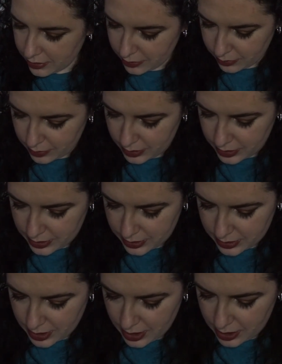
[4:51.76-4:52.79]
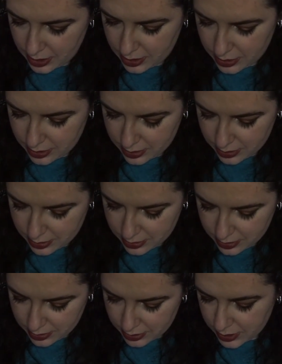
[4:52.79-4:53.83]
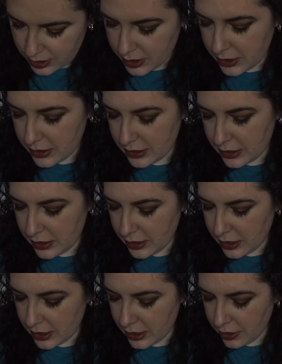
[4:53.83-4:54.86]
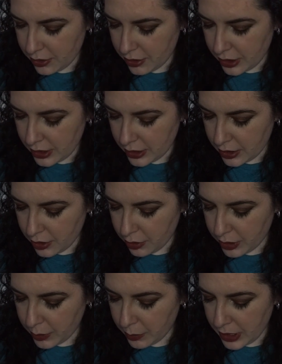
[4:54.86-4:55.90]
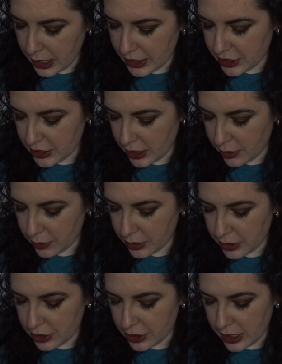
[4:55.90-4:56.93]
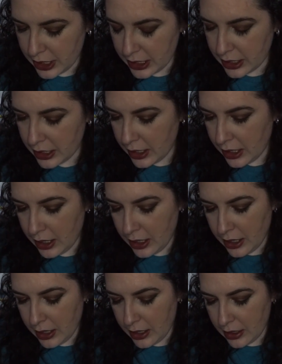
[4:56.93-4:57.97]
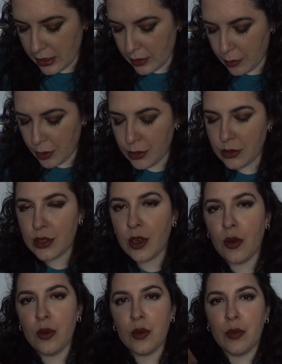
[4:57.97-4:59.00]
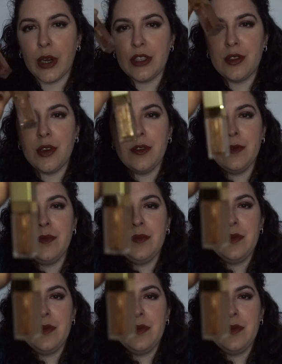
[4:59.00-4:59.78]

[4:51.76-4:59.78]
Where does it say? Stila Glitter and Glow Liquid Eyeshadow in the shade Rose Gold Retro.